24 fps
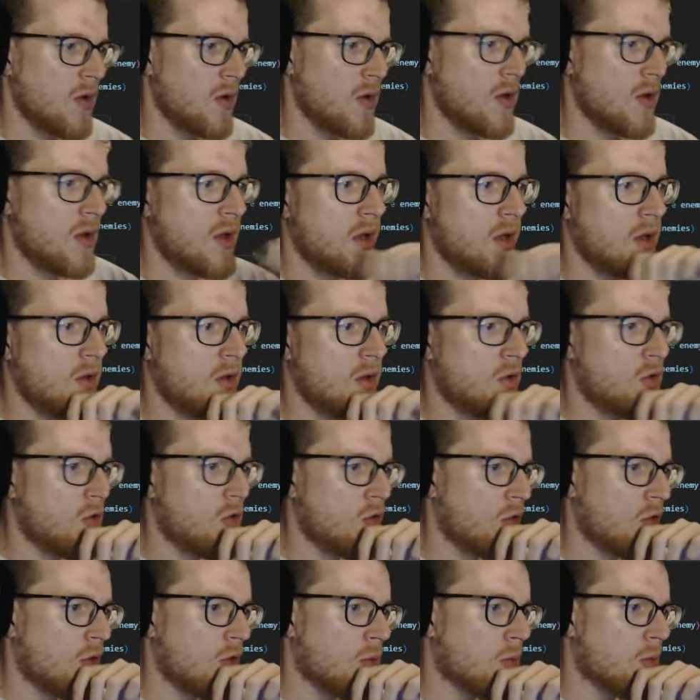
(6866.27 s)
And just
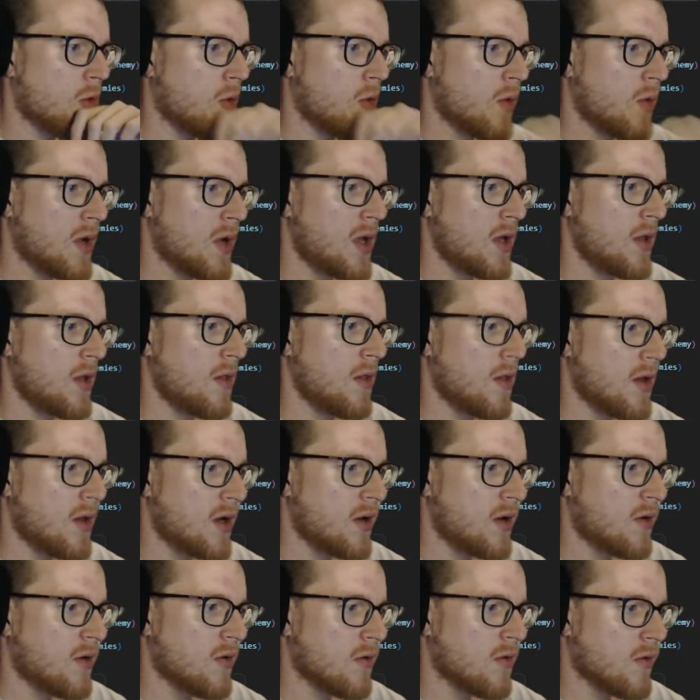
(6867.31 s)
throw it in there